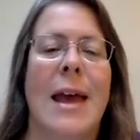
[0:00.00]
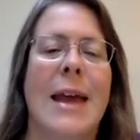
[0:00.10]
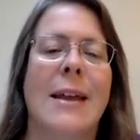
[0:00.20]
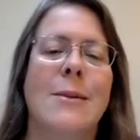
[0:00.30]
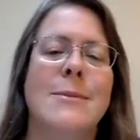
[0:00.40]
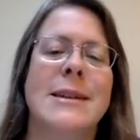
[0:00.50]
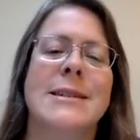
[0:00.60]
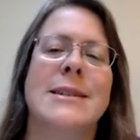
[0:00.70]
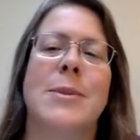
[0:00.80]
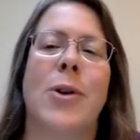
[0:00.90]
It comes as
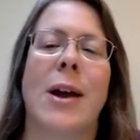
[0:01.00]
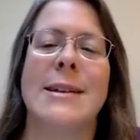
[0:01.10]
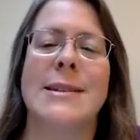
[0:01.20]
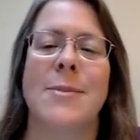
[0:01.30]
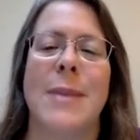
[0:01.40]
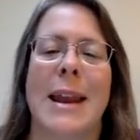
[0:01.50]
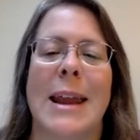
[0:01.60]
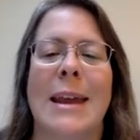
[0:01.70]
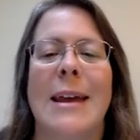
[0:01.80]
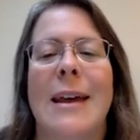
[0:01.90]
a surprise to
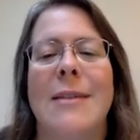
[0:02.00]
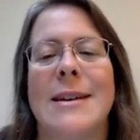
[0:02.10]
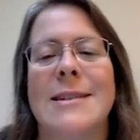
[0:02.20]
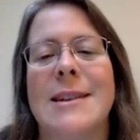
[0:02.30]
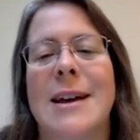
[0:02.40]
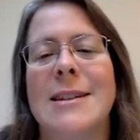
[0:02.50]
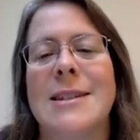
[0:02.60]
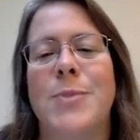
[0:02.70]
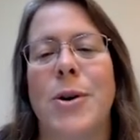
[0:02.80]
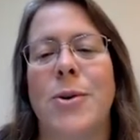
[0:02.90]
many that Stott
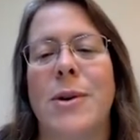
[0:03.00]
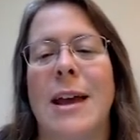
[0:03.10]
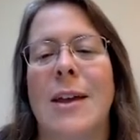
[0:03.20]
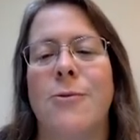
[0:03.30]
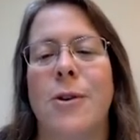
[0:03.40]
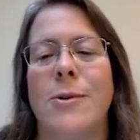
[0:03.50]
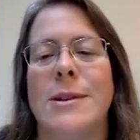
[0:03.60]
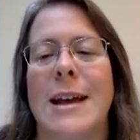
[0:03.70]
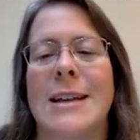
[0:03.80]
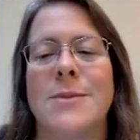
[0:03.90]
spoke and wrote
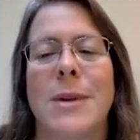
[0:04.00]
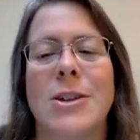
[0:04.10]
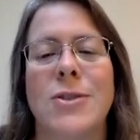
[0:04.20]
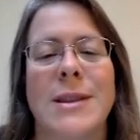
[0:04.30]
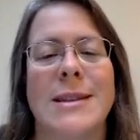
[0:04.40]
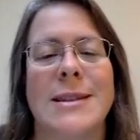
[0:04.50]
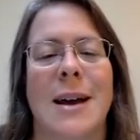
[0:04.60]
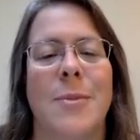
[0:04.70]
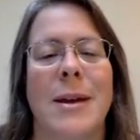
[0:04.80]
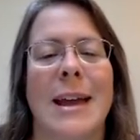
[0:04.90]
as much on this
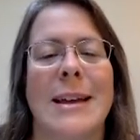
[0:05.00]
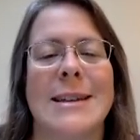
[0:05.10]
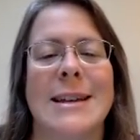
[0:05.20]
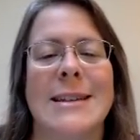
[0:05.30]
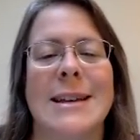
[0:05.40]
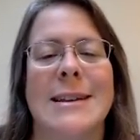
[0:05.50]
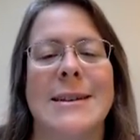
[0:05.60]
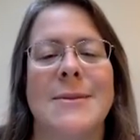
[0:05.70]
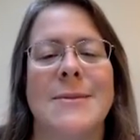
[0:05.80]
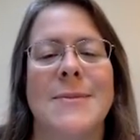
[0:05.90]
topic as he did.
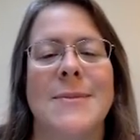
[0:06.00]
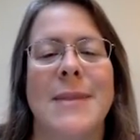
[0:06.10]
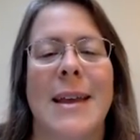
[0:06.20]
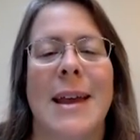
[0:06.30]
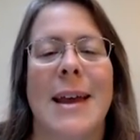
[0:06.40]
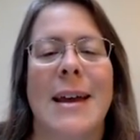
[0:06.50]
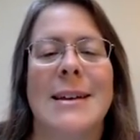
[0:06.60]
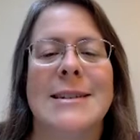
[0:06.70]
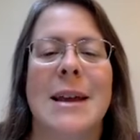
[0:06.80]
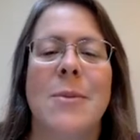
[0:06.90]

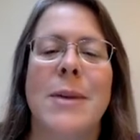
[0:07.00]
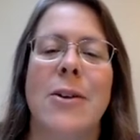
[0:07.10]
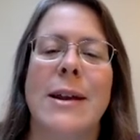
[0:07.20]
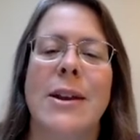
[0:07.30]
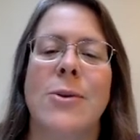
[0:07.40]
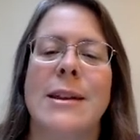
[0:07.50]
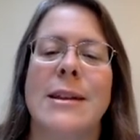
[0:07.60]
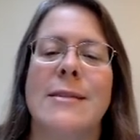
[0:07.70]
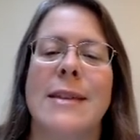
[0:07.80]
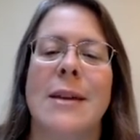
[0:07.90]
Sam Berry
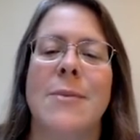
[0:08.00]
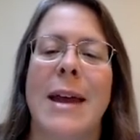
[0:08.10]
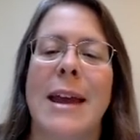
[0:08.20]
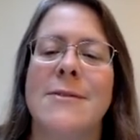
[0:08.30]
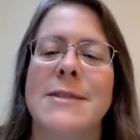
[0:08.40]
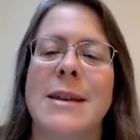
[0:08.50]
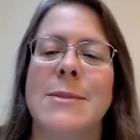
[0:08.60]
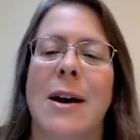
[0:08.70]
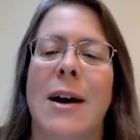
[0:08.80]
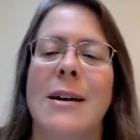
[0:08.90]
noted that it may have seemed
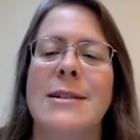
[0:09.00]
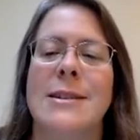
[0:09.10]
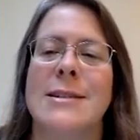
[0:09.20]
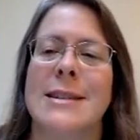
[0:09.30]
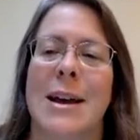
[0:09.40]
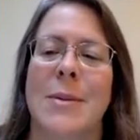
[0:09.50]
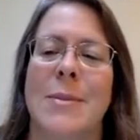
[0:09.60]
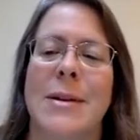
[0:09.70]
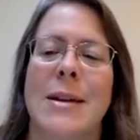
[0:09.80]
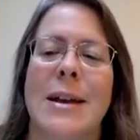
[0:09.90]
odd to
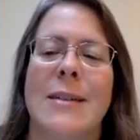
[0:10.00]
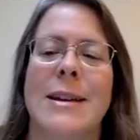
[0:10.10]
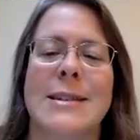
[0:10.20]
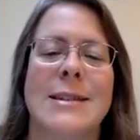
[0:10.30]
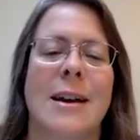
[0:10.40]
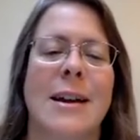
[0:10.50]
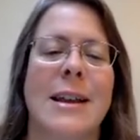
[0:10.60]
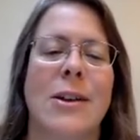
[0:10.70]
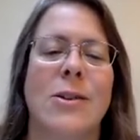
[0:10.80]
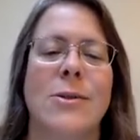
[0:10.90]
some that Stott
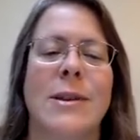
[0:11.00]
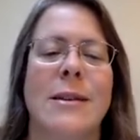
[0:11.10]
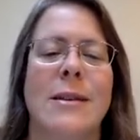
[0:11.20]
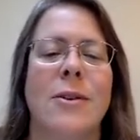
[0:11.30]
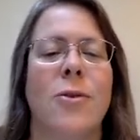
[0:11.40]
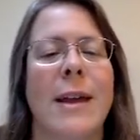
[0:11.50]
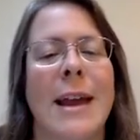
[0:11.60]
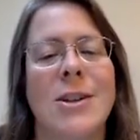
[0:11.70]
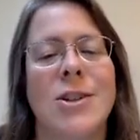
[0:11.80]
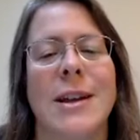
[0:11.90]
included
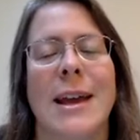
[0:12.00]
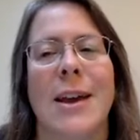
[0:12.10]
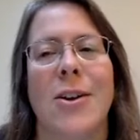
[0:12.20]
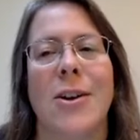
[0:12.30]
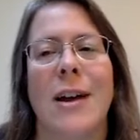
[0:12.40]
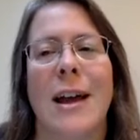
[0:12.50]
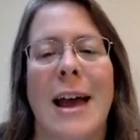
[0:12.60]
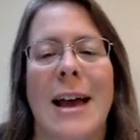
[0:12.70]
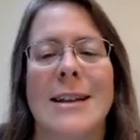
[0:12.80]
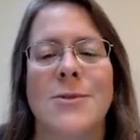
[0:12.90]
creation care
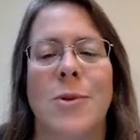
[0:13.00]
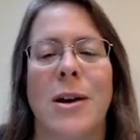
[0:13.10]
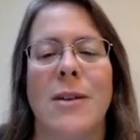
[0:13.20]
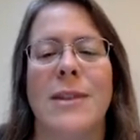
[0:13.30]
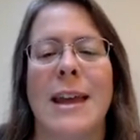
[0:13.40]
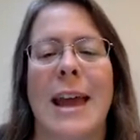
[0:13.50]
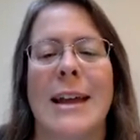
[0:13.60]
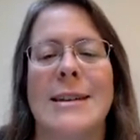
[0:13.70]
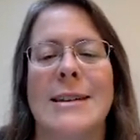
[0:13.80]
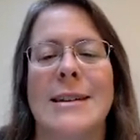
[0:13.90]
as one of the
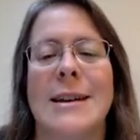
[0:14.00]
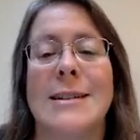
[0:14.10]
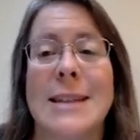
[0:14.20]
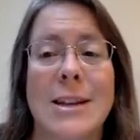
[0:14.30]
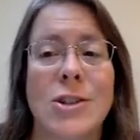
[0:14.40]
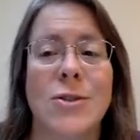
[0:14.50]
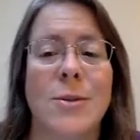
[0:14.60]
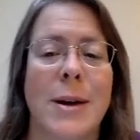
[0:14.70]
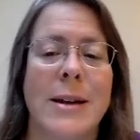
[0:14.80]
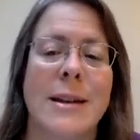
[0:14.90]
eight essential
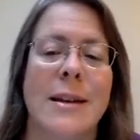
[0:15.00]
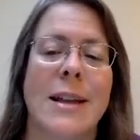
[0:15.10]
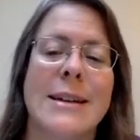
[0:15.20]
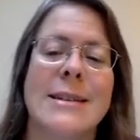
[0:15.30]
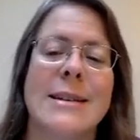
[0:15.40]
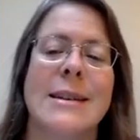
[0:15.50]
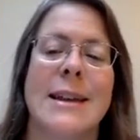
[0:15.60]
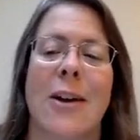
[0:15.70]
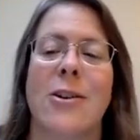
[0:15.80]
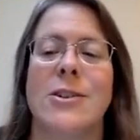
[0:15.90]
but neglected
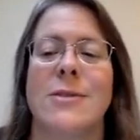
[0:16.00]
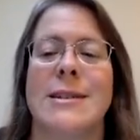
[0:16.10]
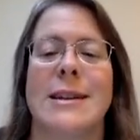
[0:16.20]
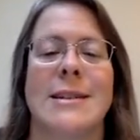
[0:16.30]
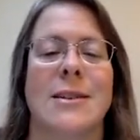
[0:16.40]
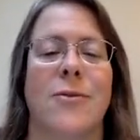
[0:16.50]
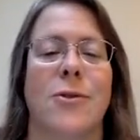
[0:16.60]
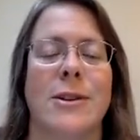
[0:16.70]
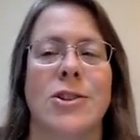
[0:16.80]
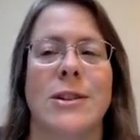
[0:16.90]
characteristics of
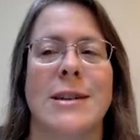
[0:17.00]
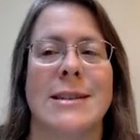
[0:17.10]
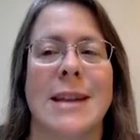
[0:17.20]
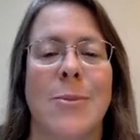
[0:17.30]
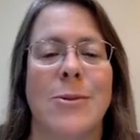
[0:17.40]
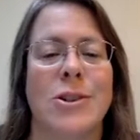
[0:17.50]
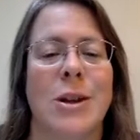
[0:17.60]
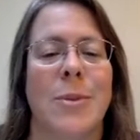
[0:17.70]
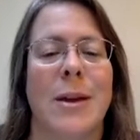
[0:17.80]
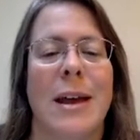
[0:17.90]
Christian
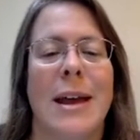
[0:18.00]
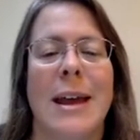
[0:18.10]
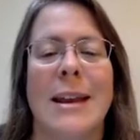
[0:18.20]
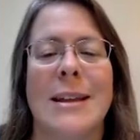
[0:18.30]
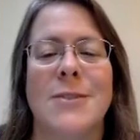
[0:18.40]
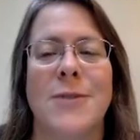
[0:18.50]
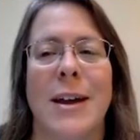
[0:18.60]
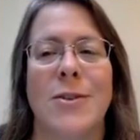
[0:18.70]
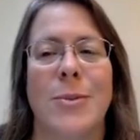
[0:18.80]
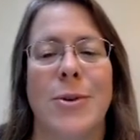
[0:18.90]
discipleship in his
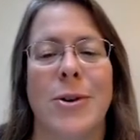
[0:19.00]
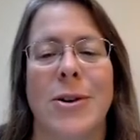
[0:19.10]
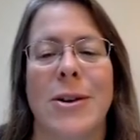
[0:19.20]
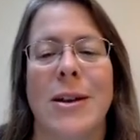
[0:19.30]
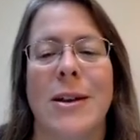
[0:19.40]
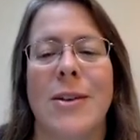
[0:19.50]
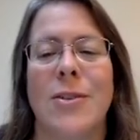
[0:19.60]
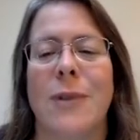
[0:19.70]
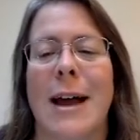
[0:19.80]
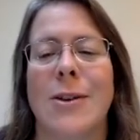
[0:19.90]
final book,
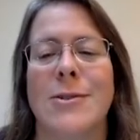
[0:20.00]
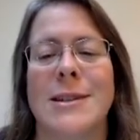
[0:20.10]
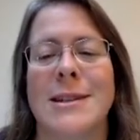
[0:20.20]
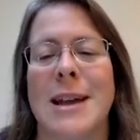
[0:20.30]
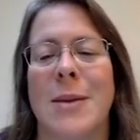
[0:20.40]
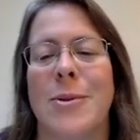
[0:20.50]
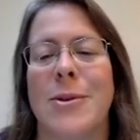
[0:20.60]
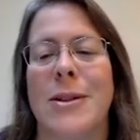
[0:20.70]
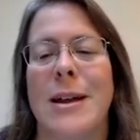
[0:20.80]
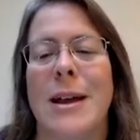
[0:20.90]
The Radical
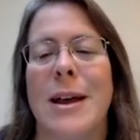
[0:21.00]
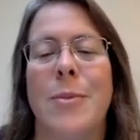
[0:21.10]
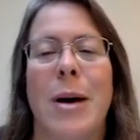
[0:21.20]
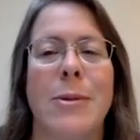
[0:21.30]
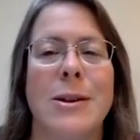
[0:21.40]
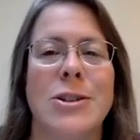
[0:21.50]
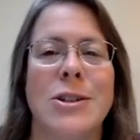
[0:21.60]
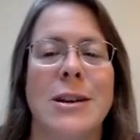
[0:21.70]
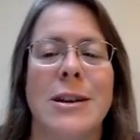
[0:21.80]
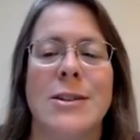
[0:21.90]
Disciple, published
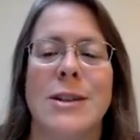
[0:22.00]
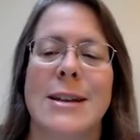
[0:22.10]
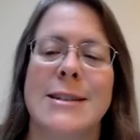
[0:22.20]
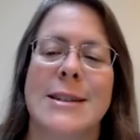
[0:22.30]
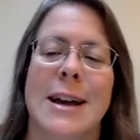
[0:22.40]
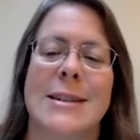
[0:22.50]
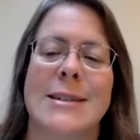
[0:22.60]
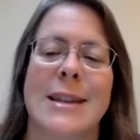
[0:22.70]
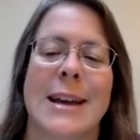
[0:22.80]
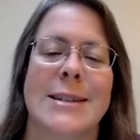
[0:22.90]
in
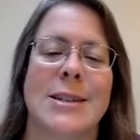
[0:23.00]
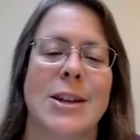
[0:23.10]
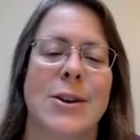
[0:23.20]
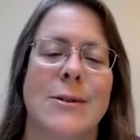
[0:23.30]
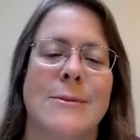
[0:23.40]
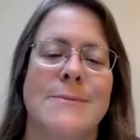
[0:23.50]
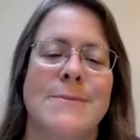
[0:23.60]
Stott's last year.